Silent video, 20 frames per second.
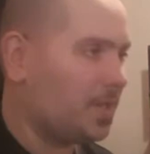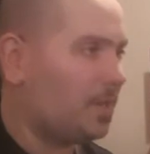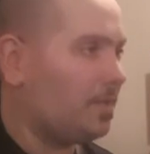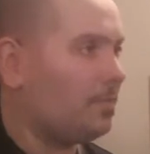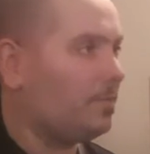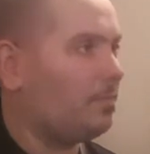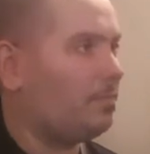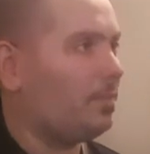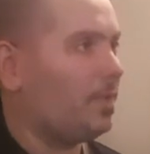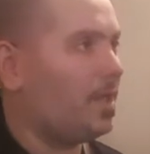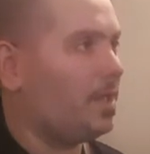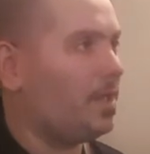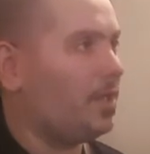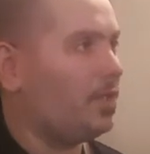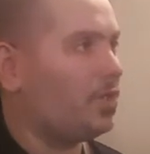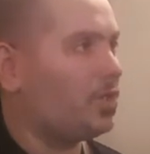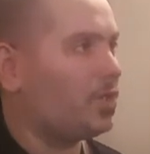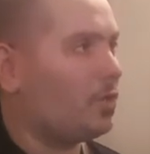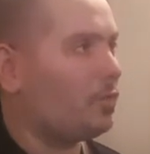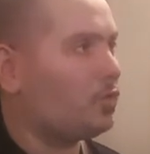so
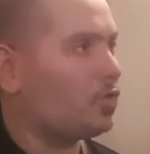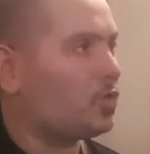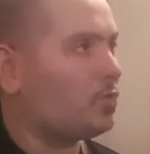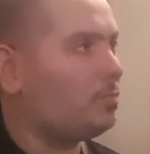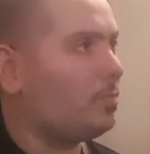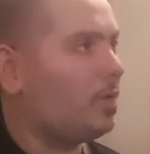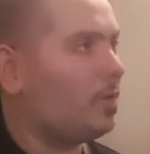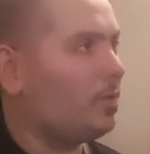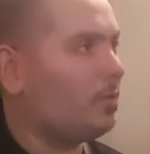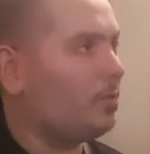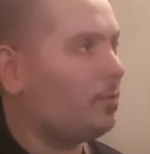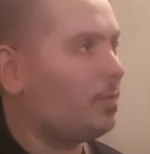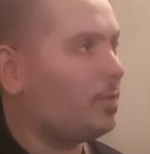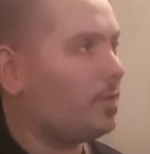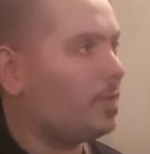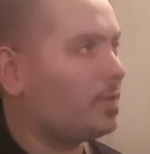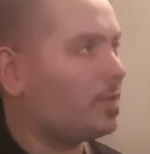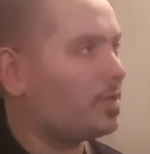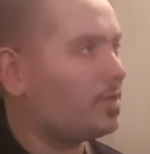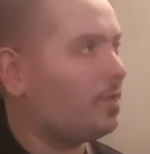any Joe Schmo
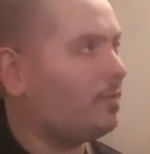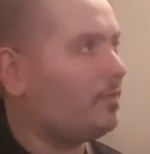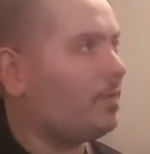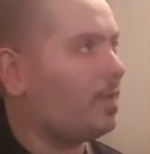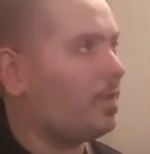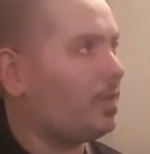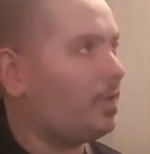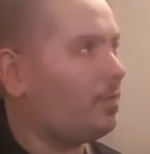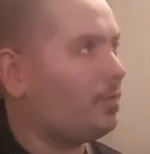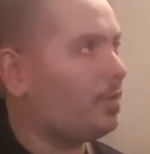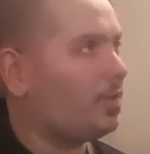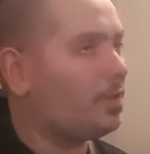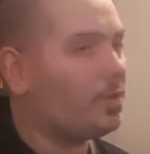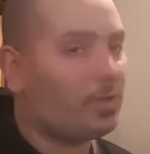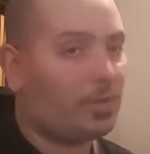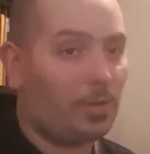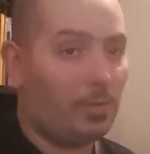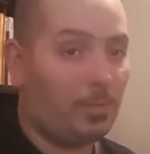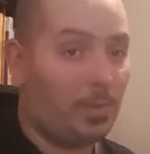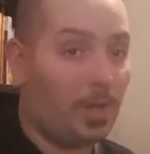in the Soviet
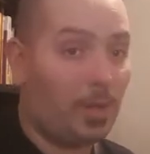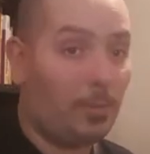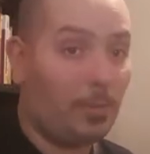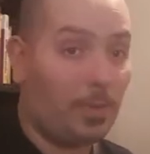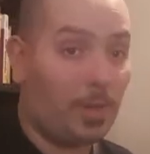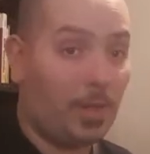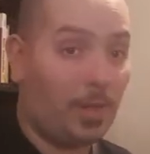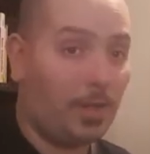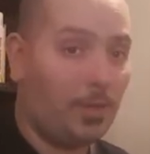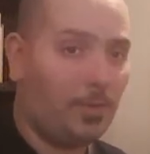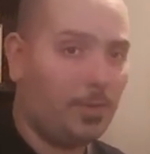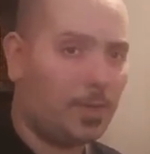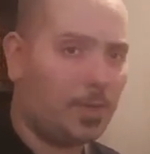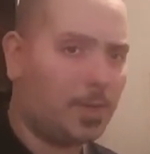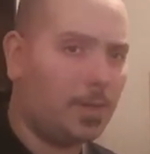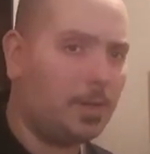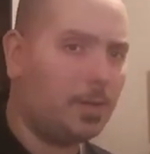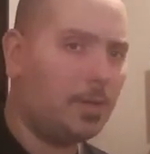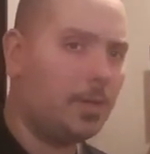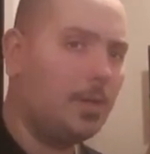Union could be able to use
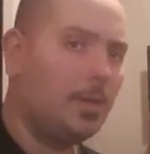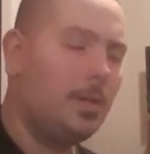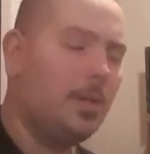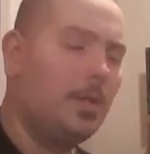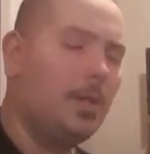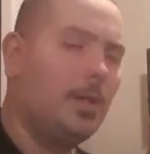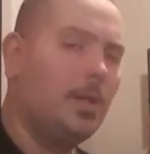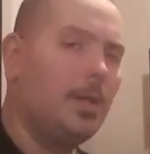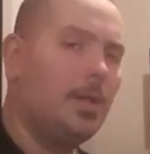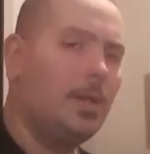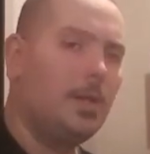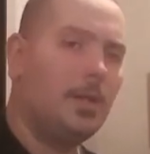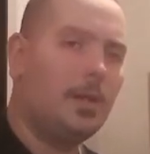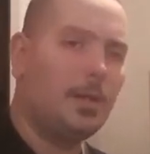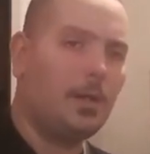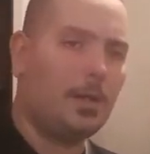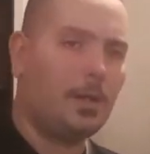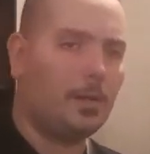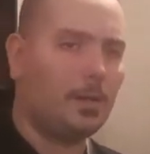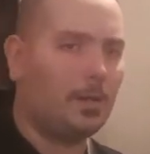it.
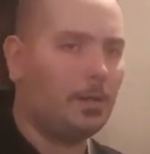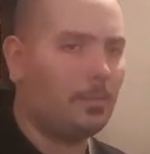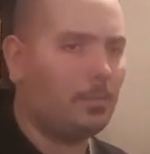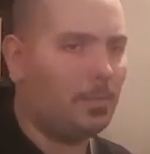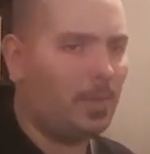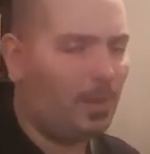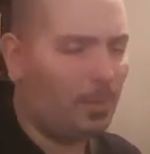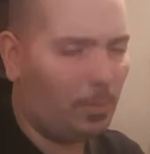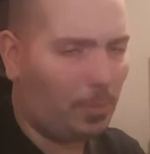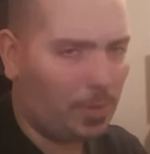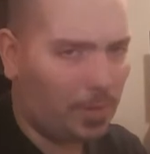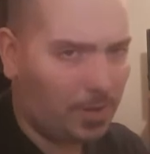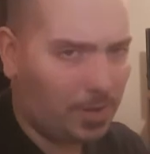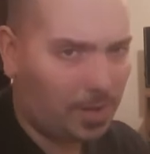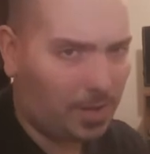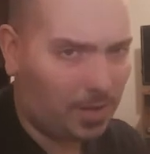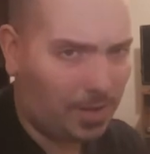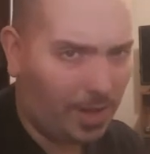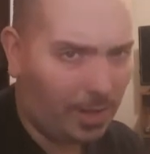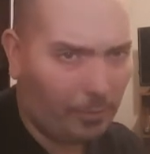It
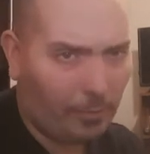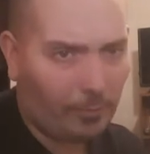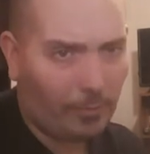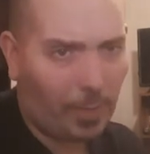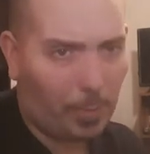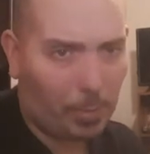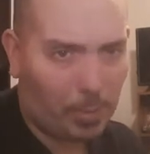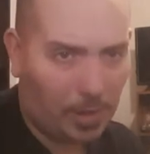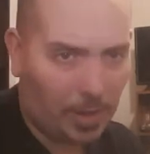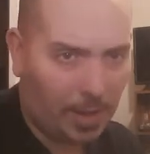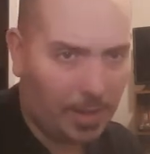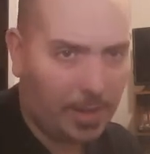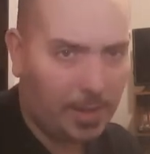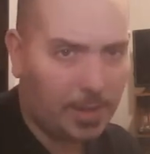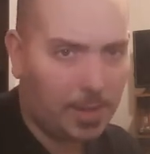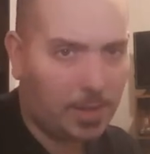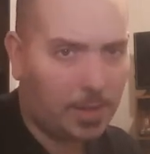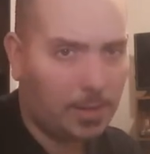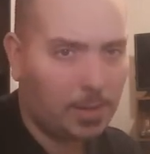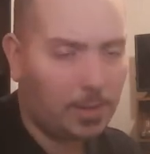was later
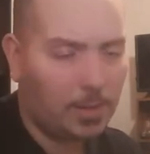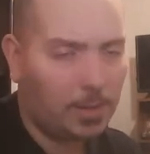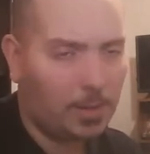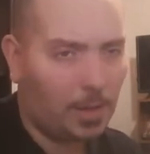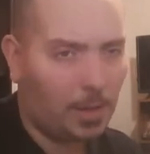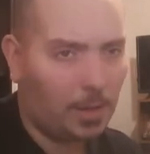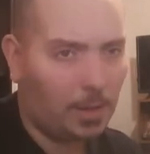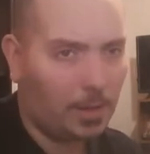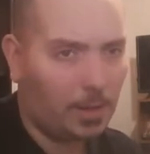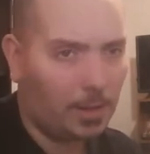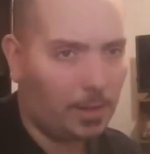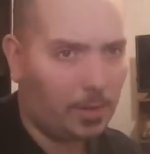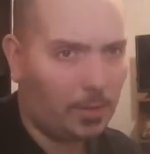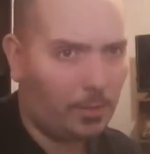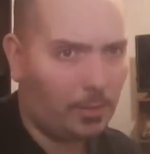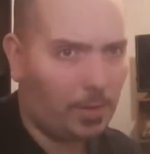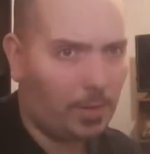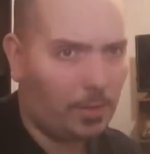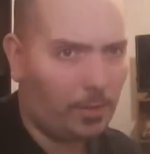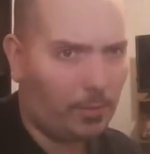replaced
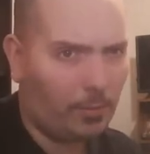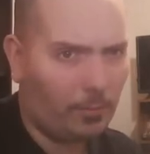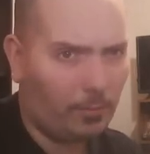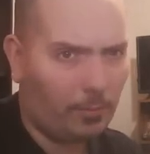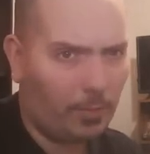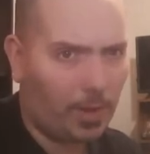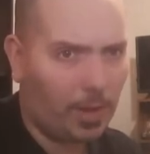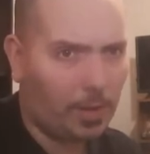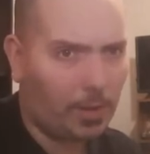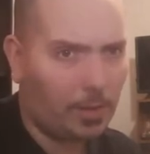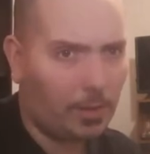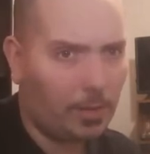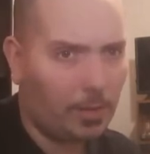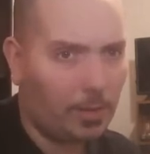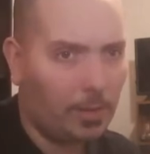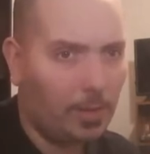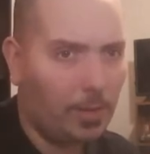during Korea.